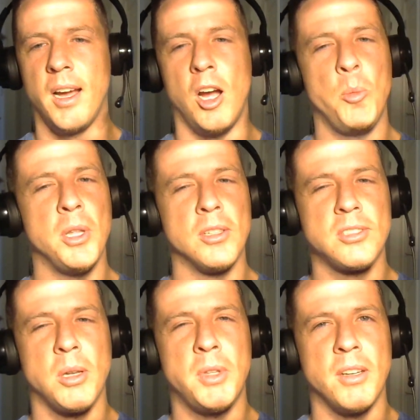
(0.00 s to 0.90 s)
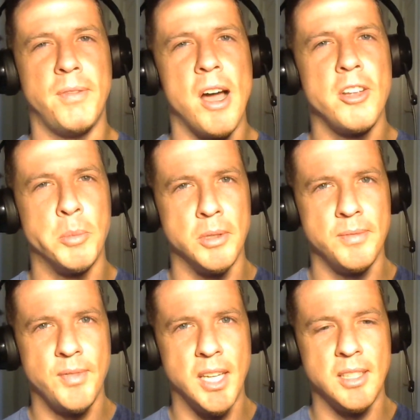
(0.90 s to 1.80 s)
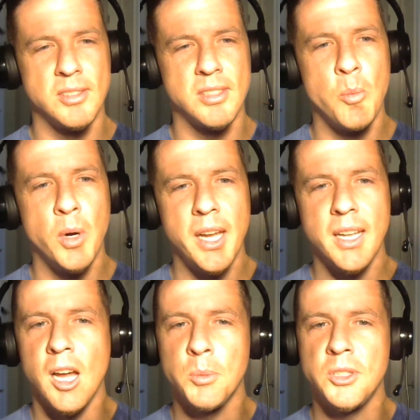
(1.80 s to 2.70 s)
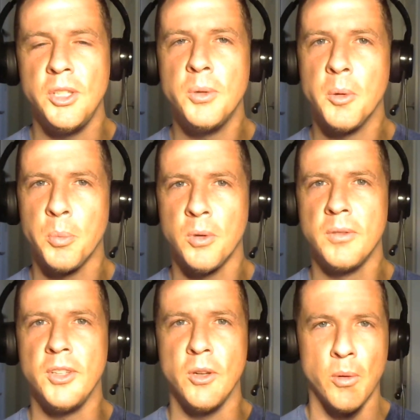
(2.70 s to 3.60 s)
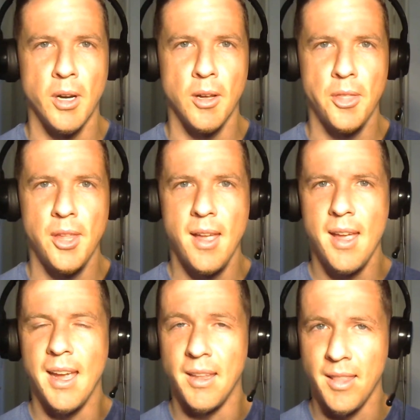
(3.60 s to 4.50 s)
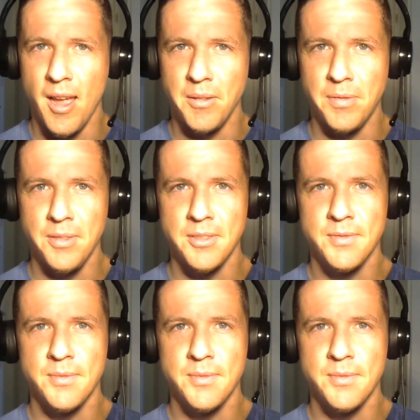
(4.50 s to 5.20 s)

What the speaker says: I hope you learned something valuable, and in some way it helps you improve your health and life.